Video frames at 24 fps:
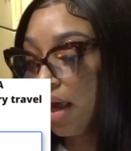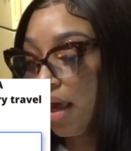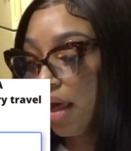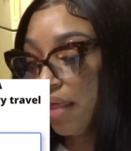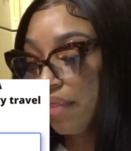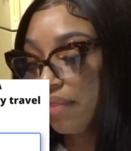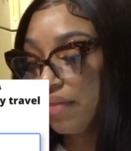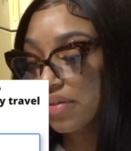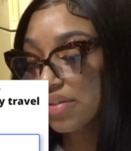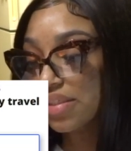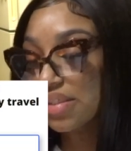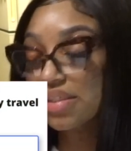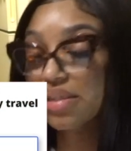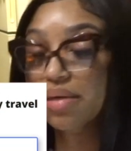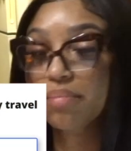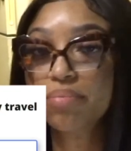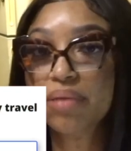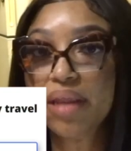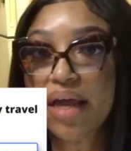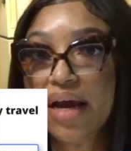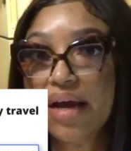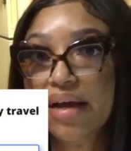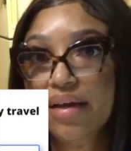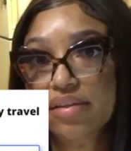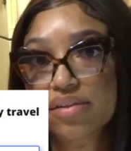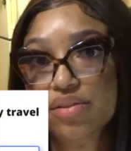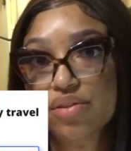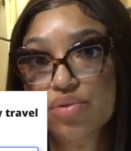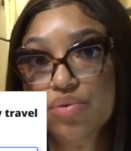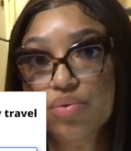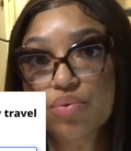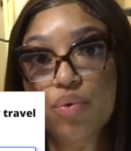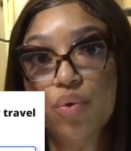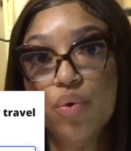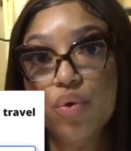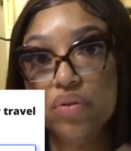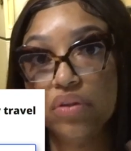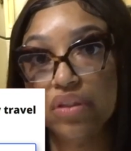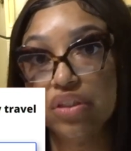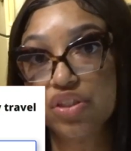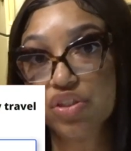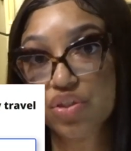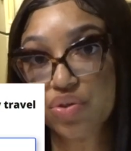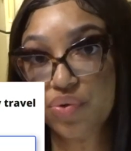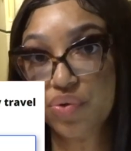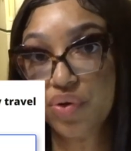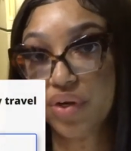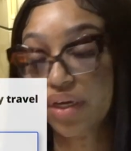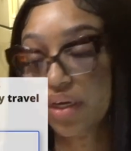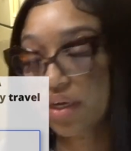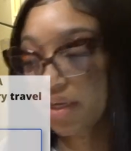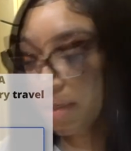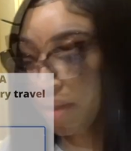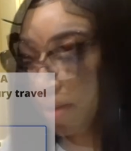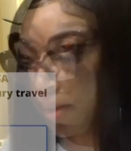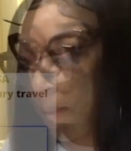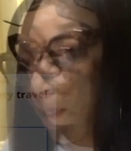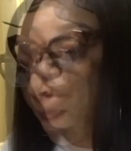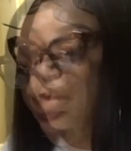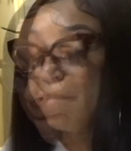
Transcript: this is applying to on the screen.